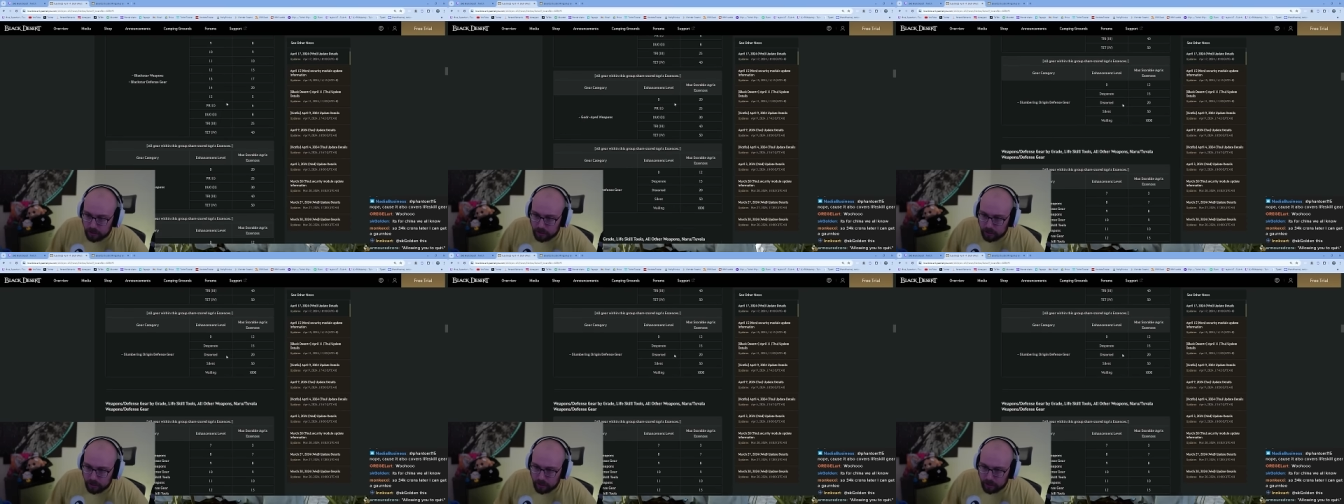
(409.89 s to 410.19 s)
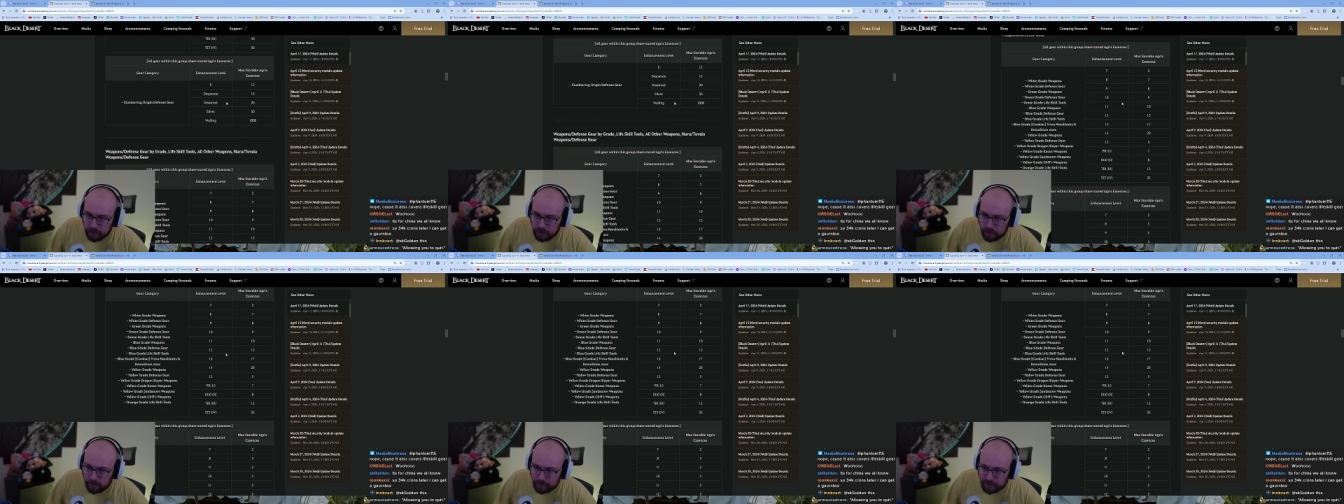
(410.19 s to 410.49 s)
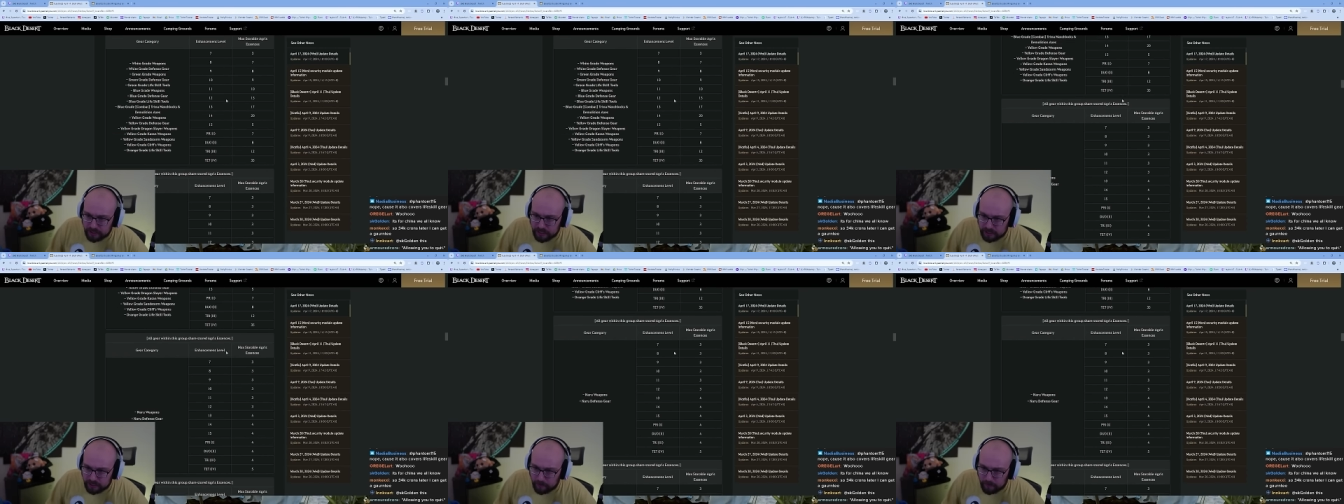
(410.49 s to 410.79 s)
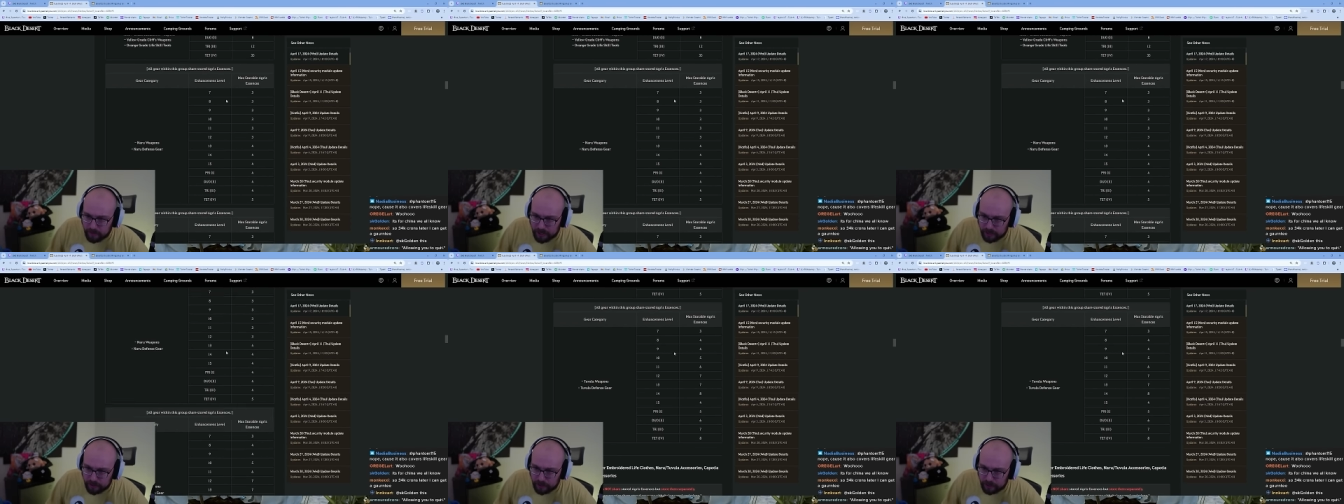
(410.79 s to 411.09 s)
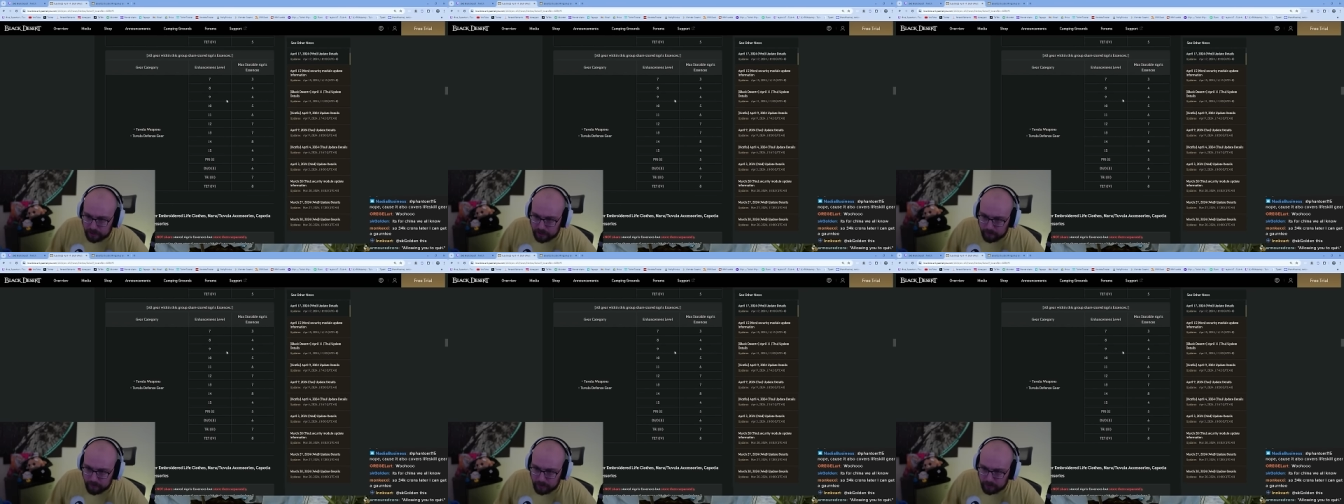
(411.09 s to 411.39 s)
um that's a big thing
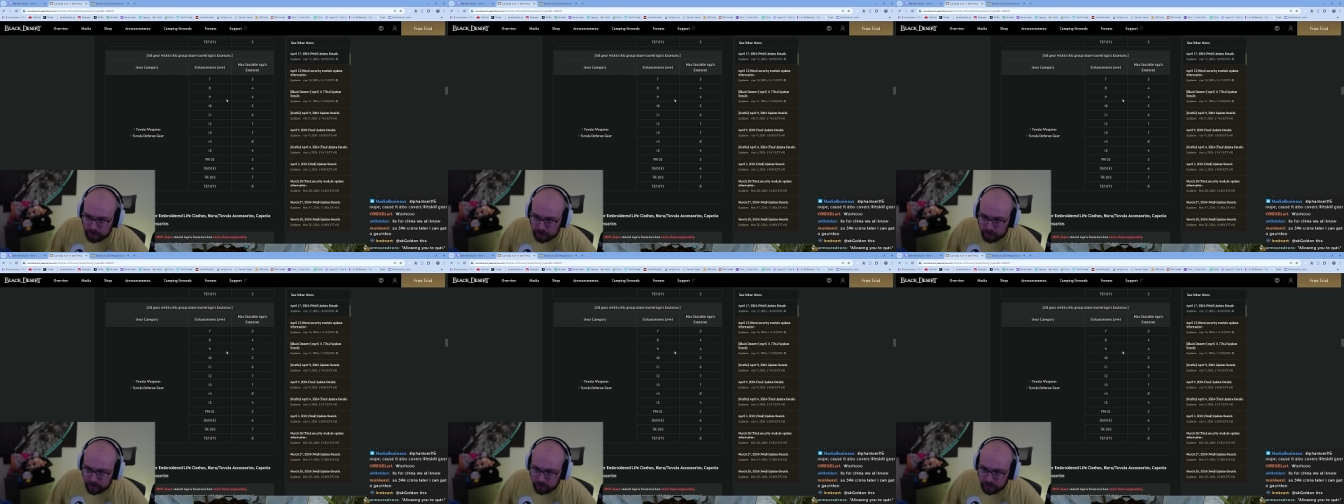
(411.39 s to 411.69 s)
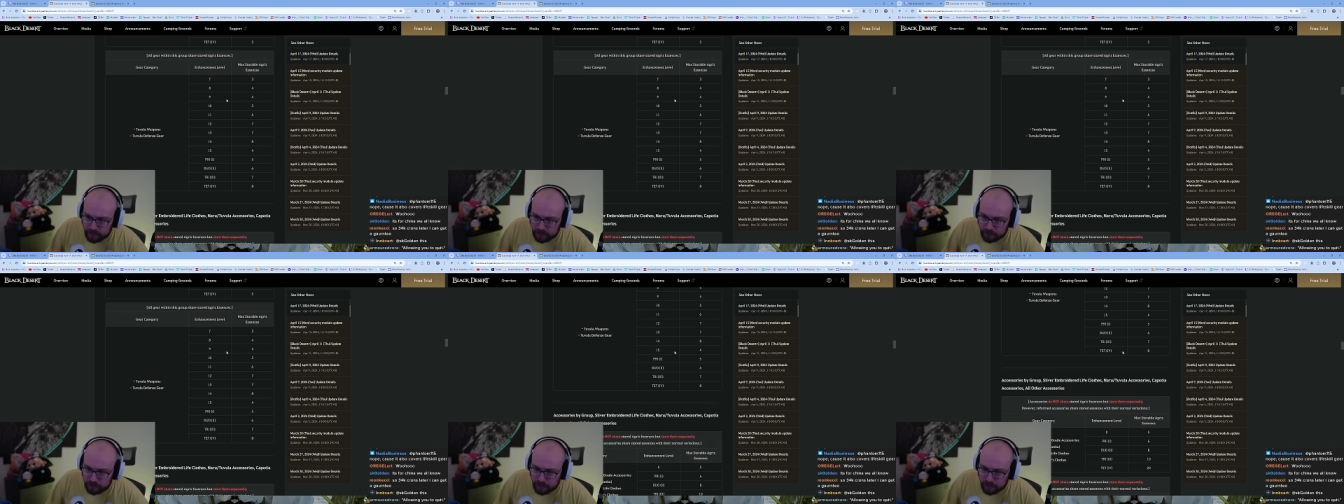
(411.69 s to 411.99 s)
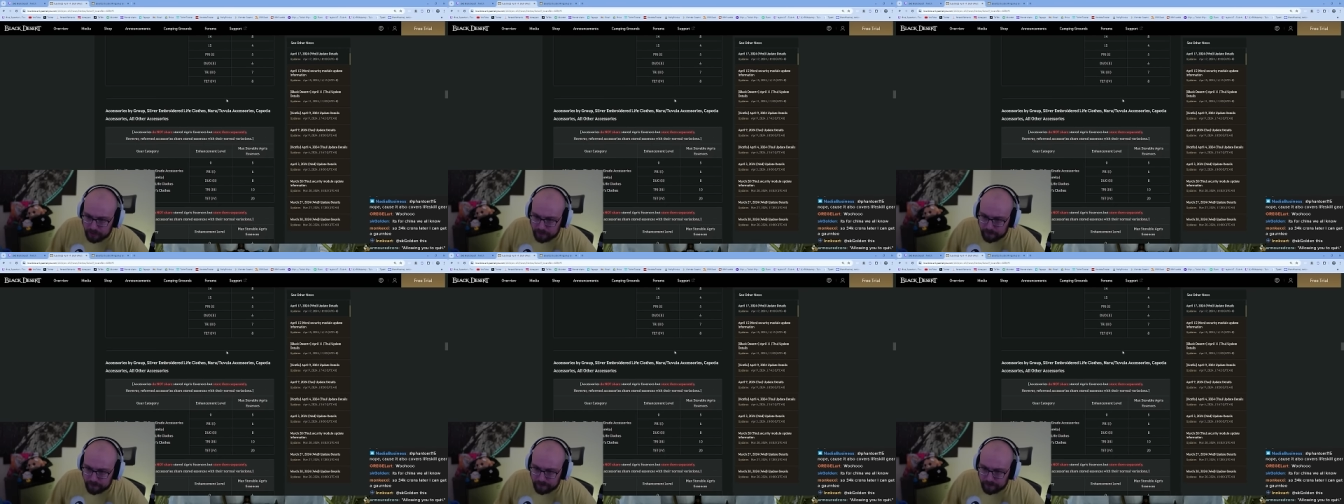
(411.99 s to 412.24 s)
that people are gonna want to see.